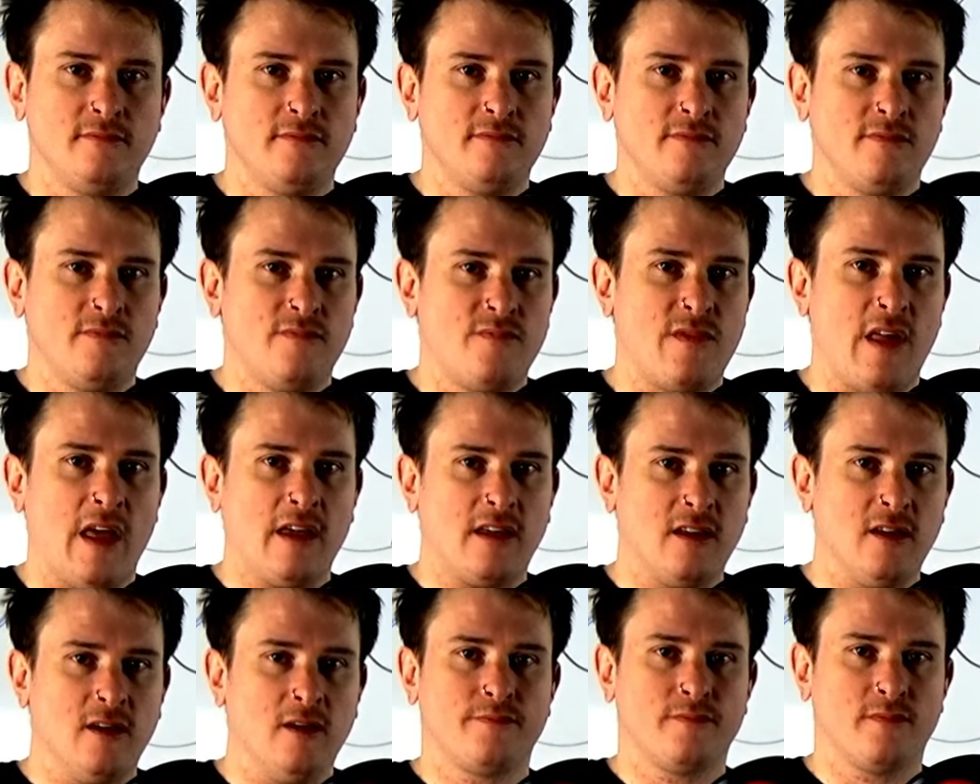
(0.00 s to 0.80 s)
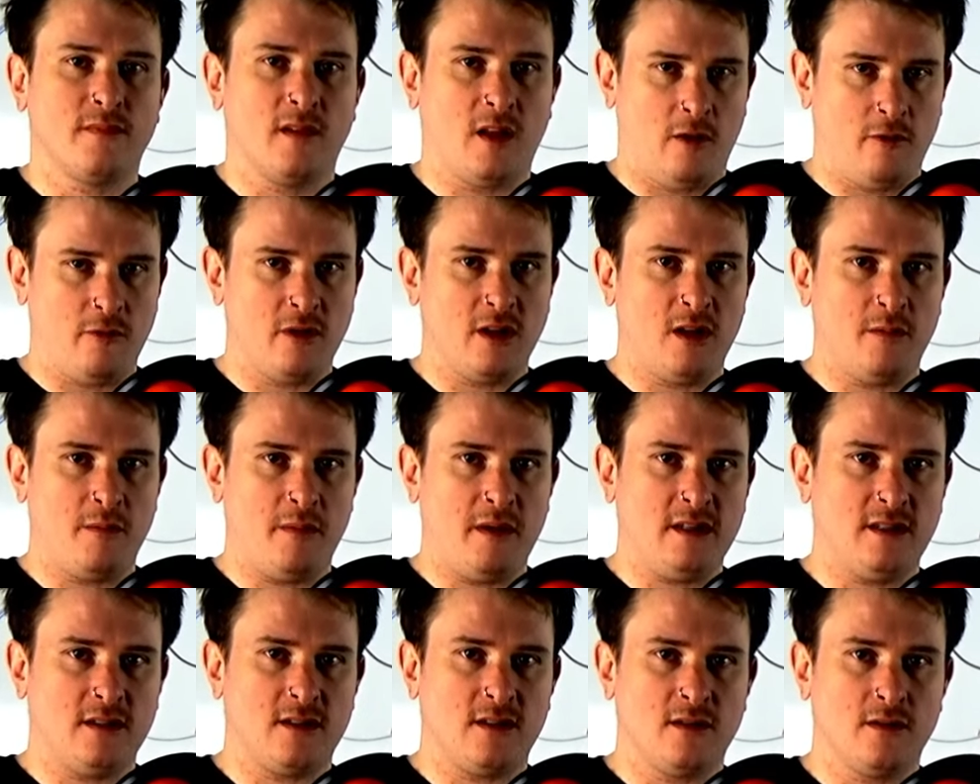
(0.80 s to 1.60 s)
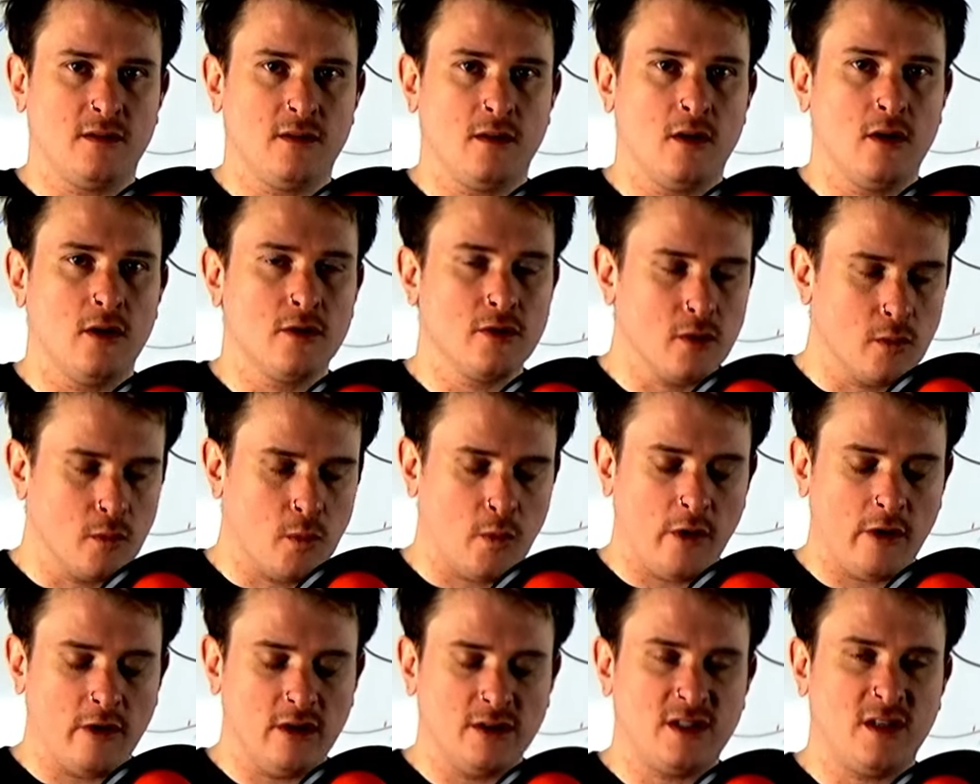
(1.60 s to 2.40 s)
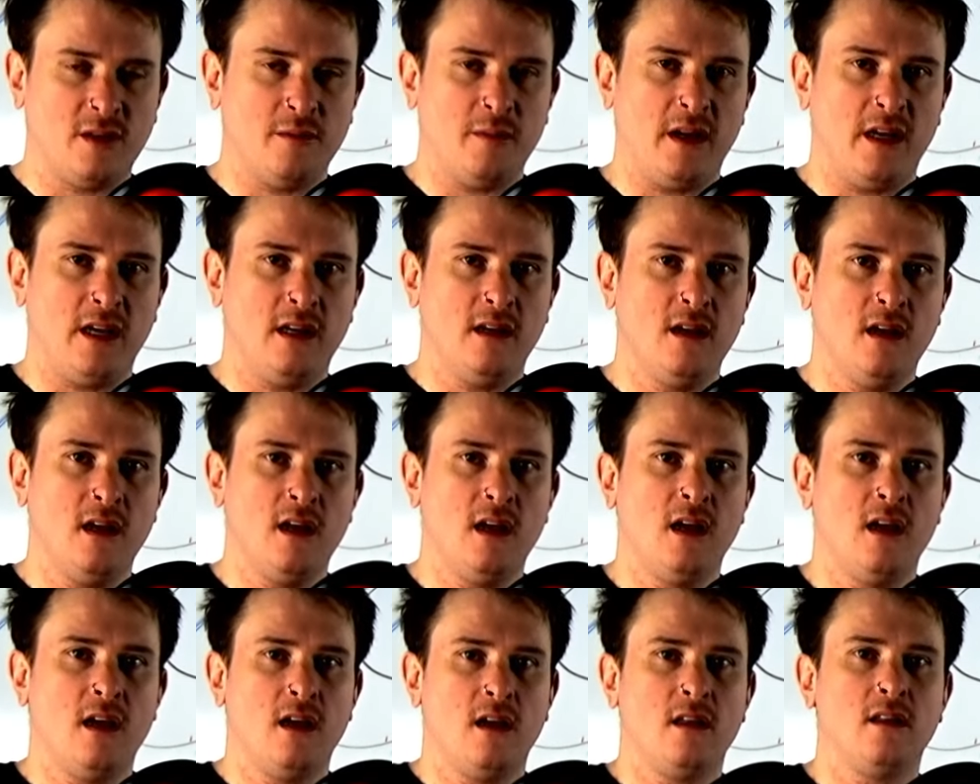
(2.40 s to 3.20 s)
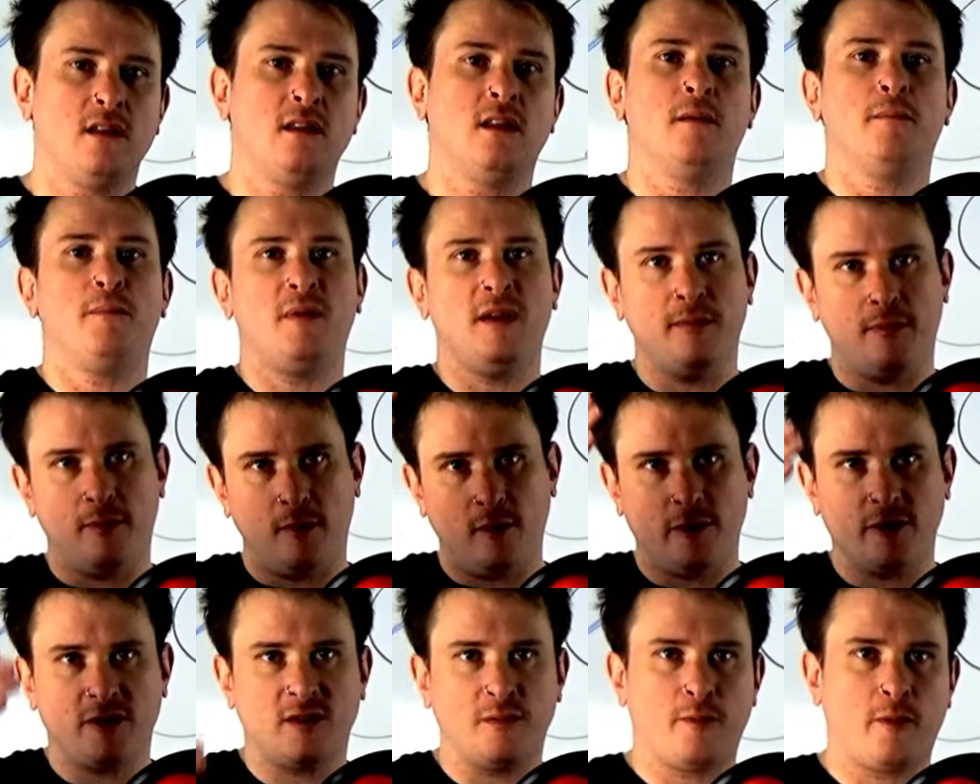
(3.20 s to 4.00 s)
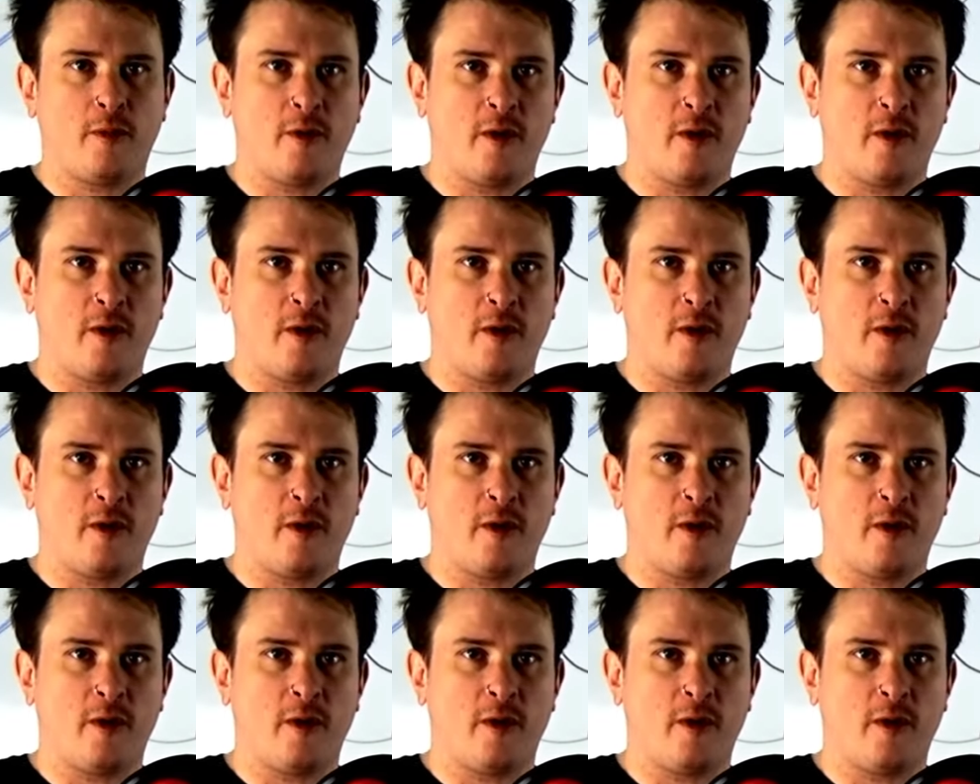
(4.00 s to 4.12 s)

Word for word: Thank you. It really means the world to me that people are supporting